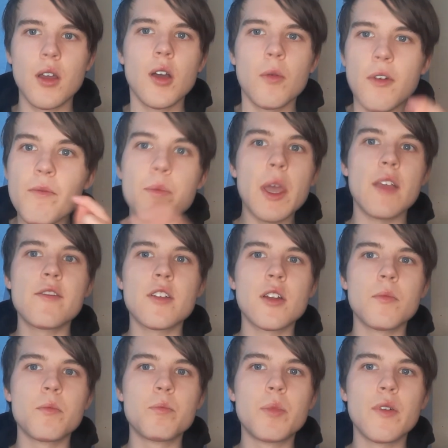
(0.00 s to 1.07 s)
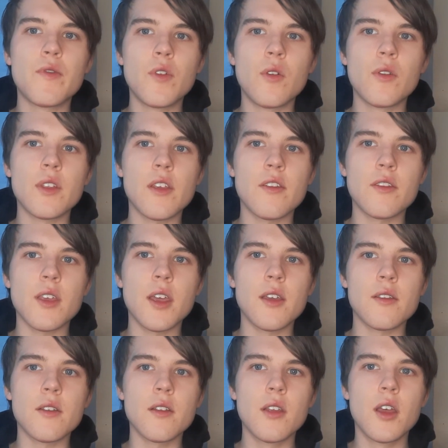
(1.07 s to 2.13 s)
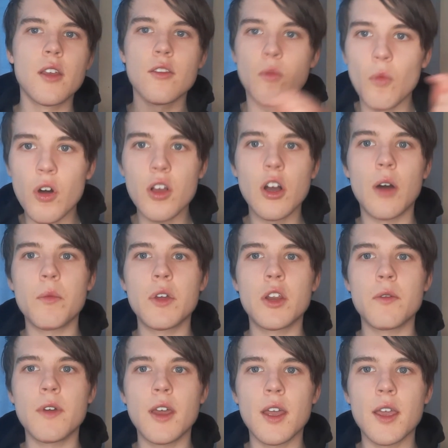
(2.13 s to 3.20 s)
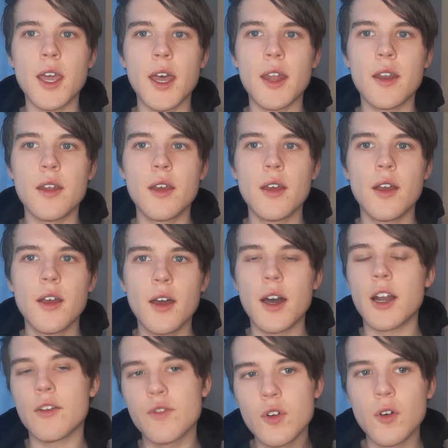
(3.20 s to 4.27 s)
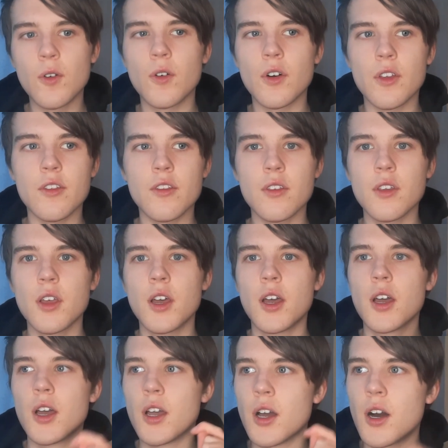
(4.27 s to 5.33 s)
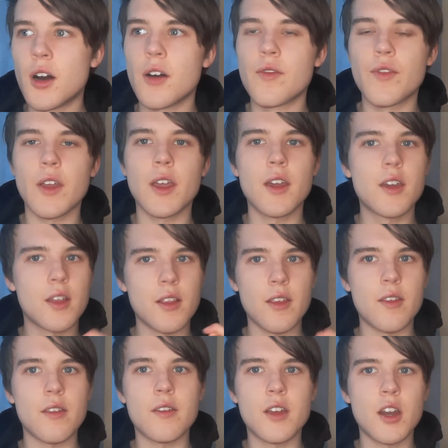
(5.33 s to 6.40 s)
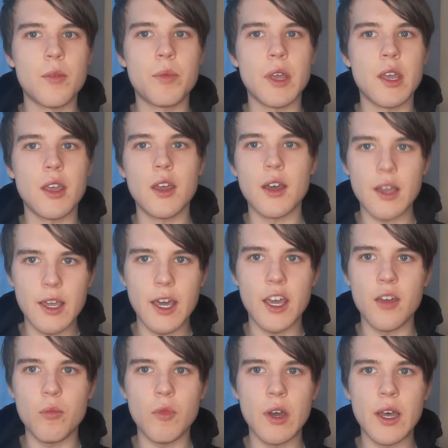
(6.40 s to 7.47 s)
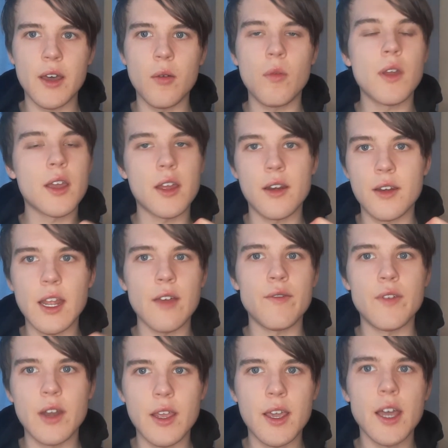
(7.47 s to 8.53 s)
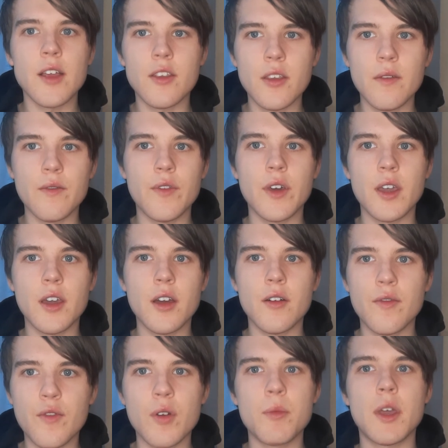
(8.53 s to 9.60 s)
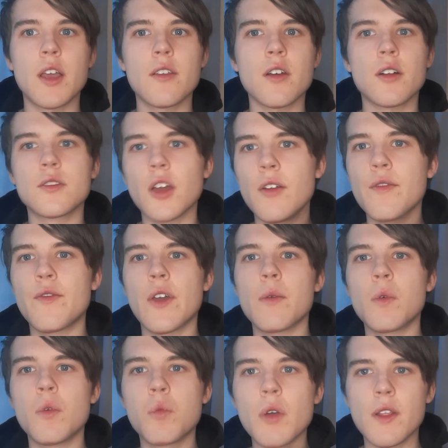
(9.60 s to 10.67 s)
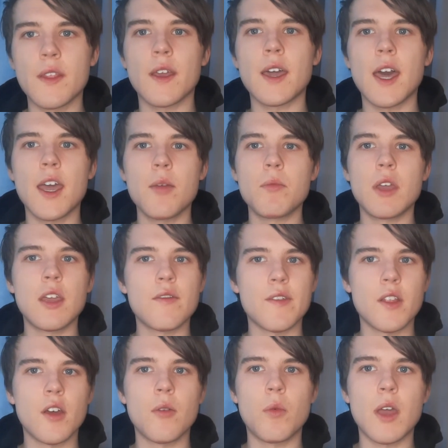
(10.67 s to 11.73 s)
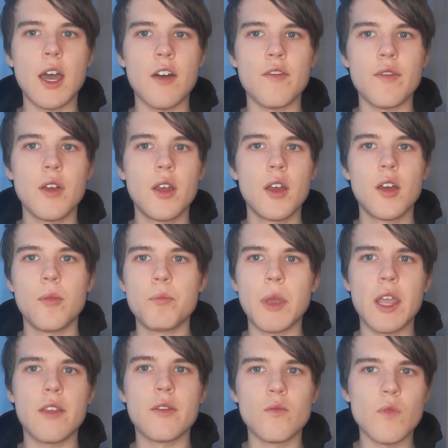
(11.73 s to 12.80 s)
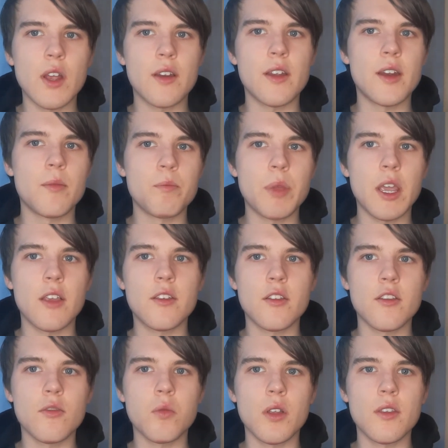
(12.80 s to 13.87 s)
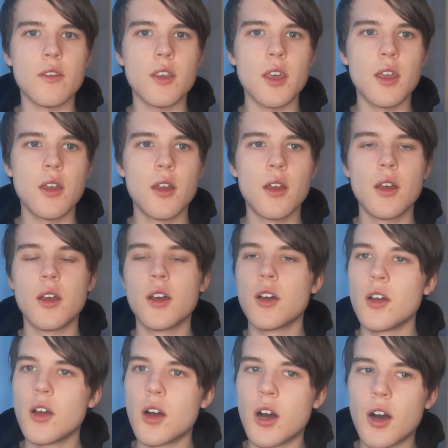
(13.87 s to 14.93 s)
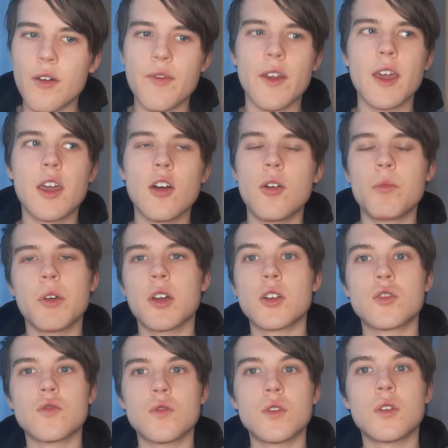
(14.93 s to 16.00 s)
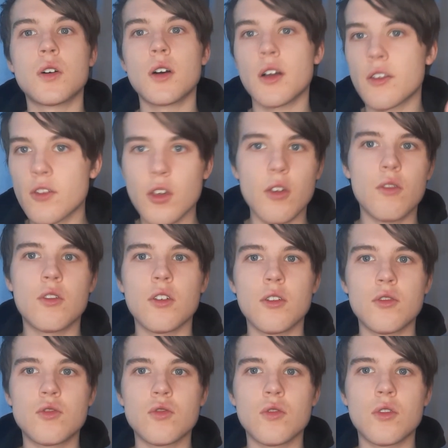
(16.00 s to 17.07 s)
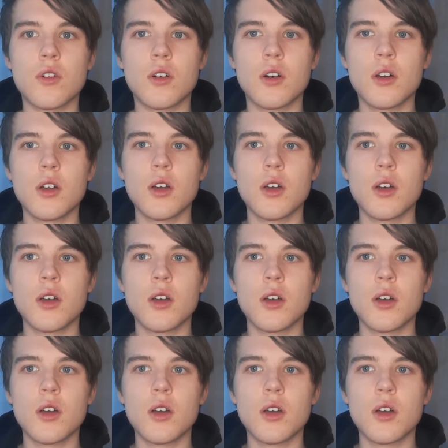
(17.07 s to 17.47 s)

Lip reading: We've beaten them before this season, so why can't we do it again? And of course, I think this is going to be a game where we can definitely get something from it. I don't think we'll win the game, even though we have beaten Reading and beaten Swansea. I think it will be a draw, a 2-2 draw.